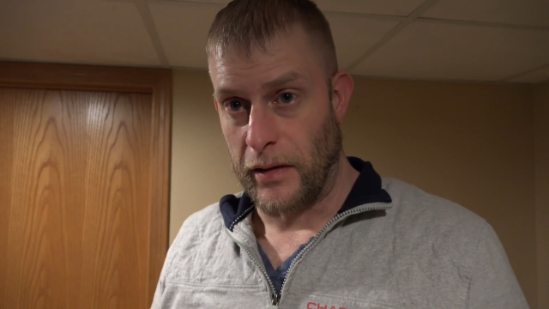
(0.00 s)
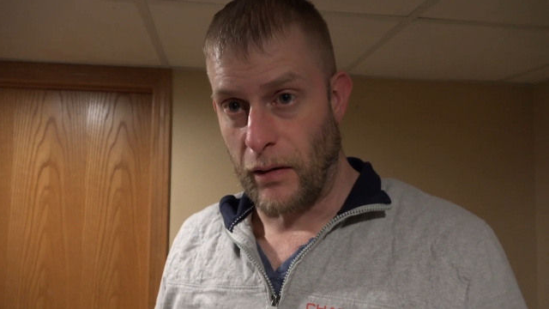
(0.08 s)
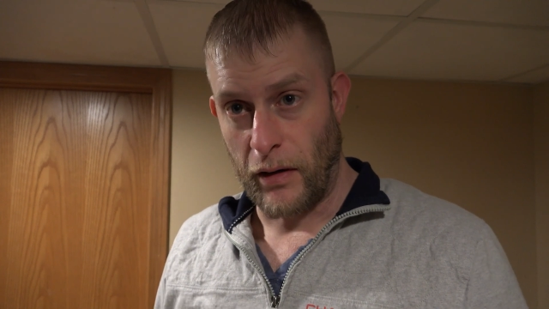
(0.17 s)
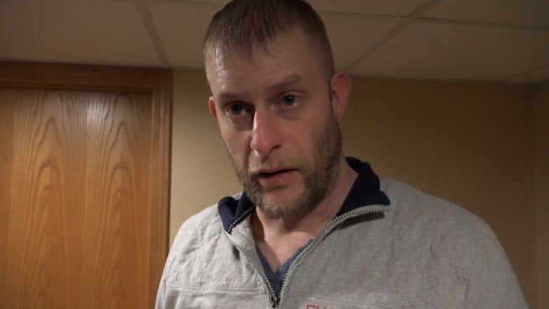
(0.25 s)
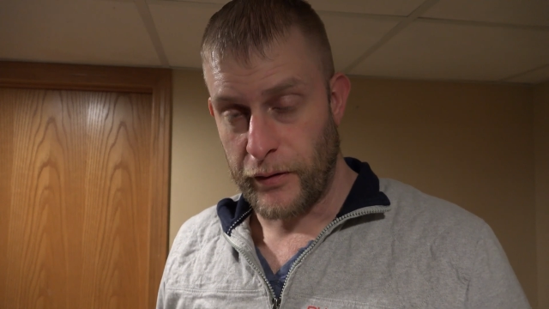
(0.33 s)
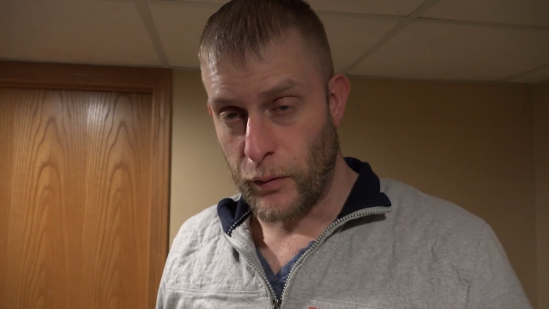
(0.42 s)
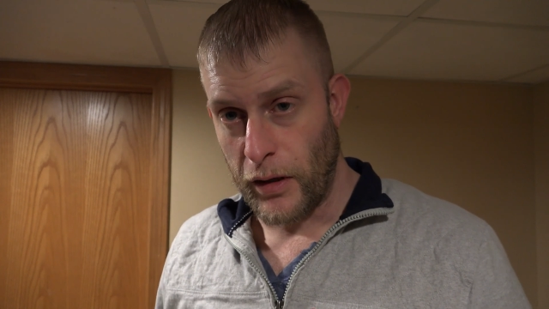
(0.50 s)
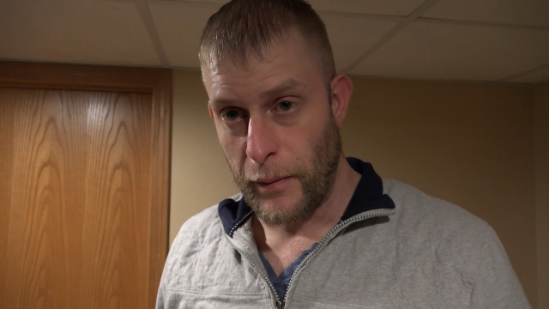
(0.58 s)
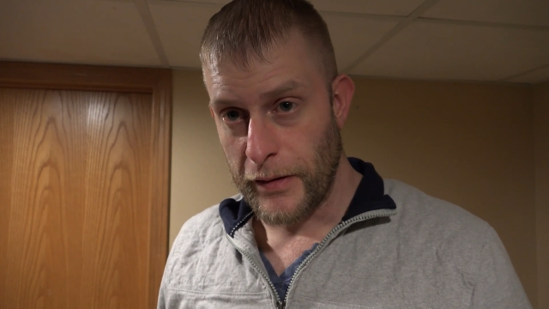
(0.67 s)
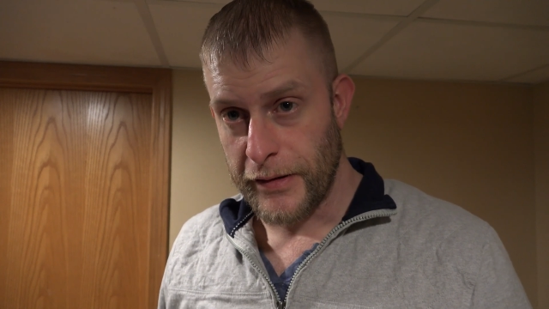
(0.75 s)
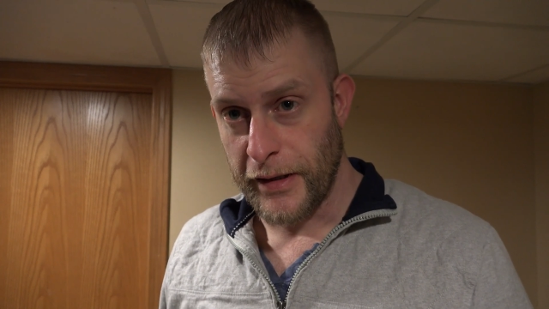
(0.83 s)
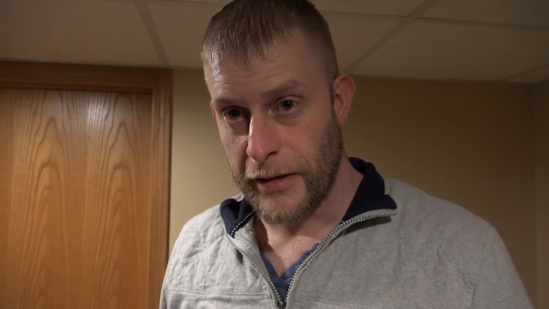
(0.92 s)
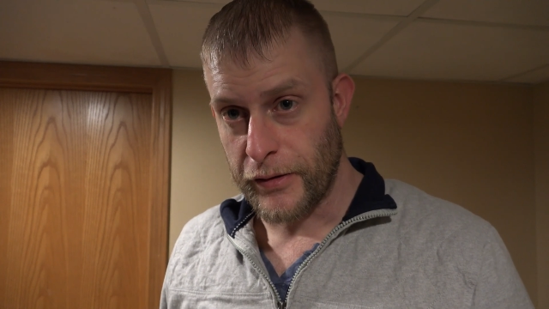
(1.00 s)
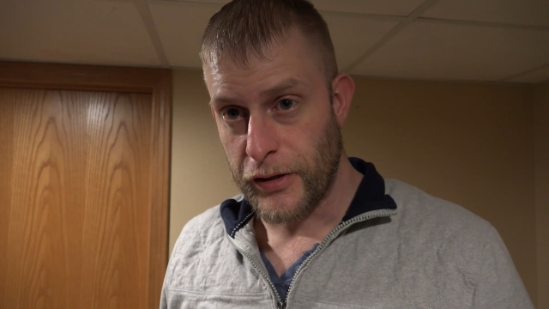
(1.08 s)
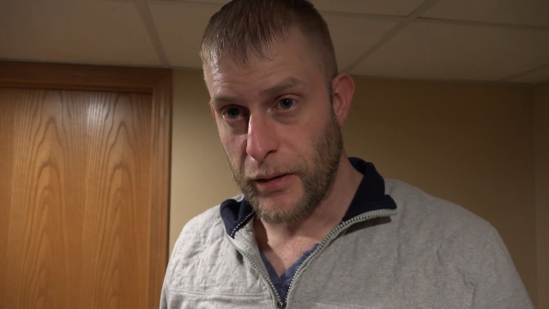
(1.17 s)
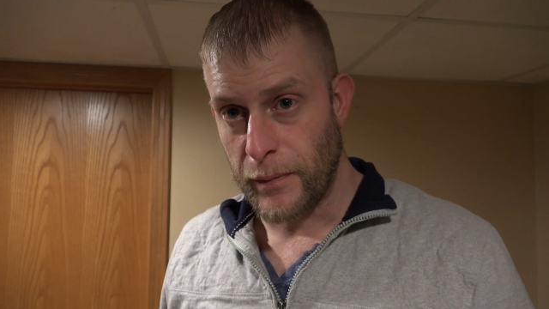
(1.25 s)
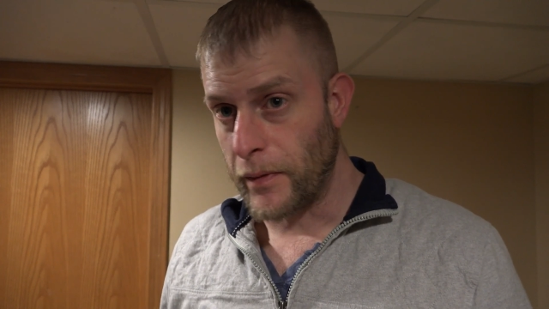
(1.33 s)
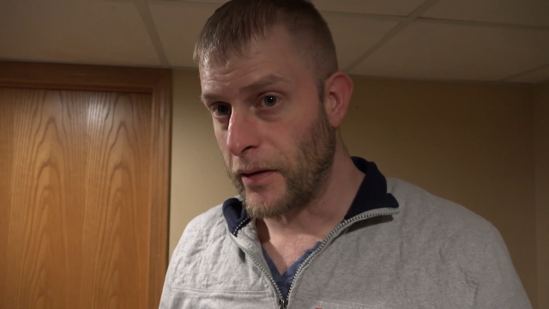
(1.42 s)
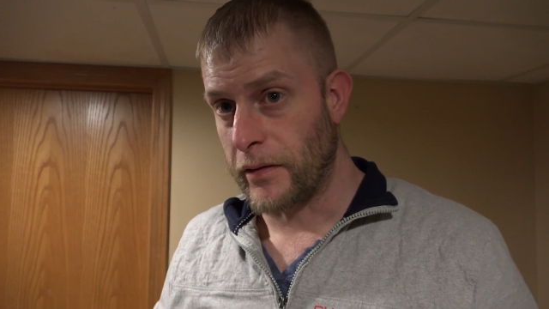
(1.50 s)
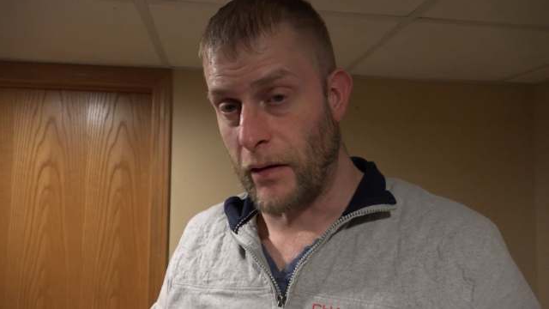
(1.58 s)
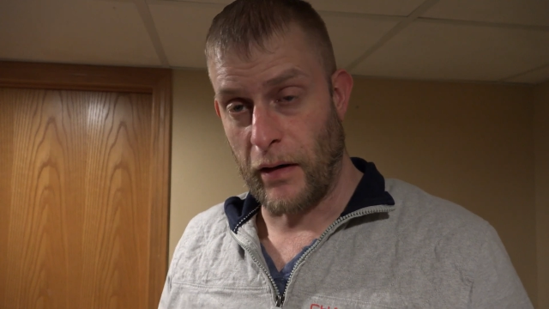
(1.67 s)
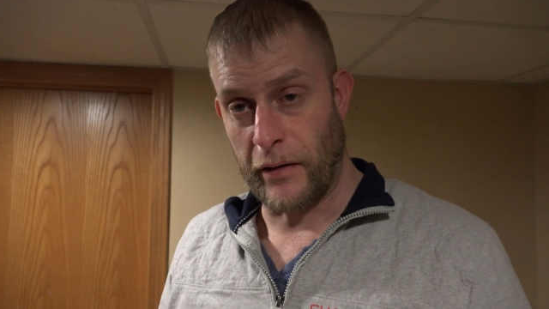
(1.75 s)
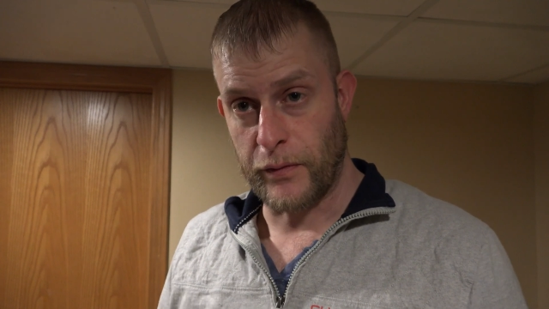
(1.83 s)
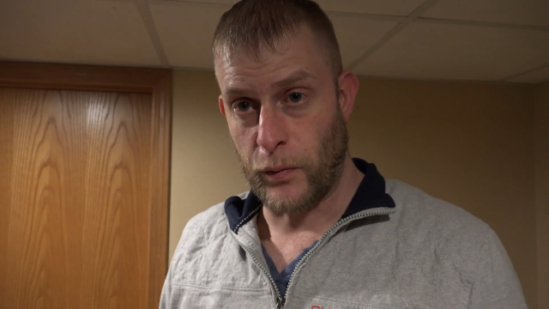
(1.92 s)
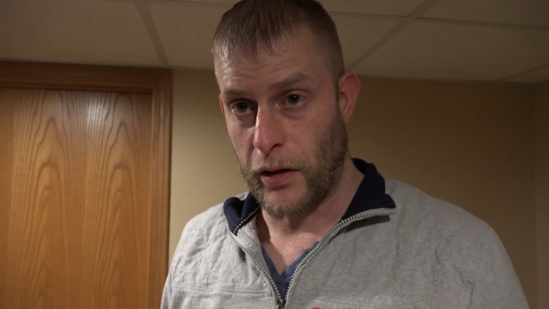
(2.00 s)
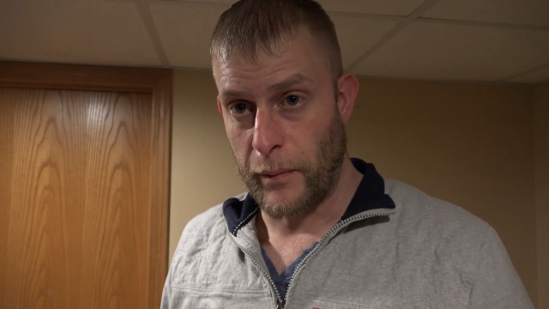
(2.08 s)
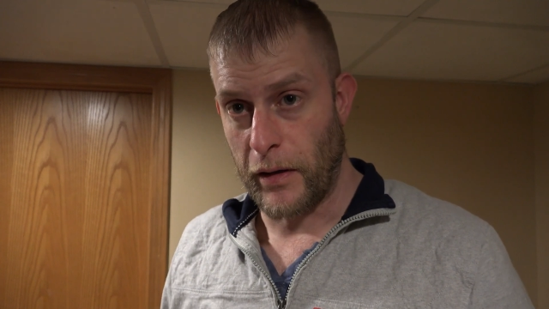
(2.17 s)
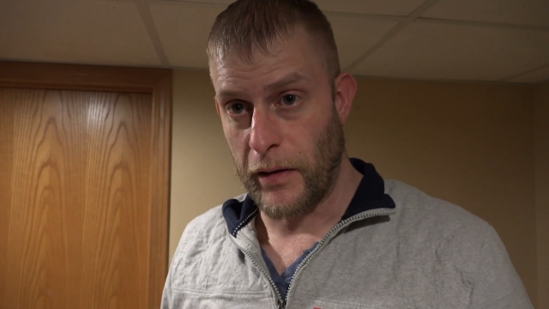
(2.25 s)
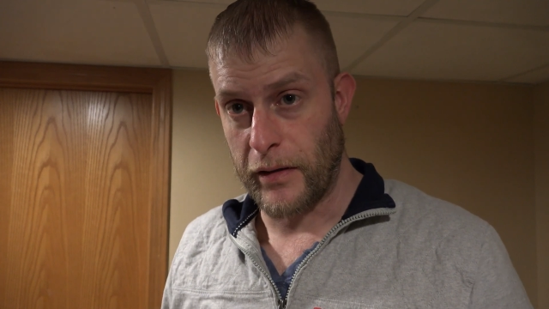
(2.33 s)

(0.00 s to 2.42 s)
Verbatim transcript: You don't have to worry about censorship and you don't have to worry about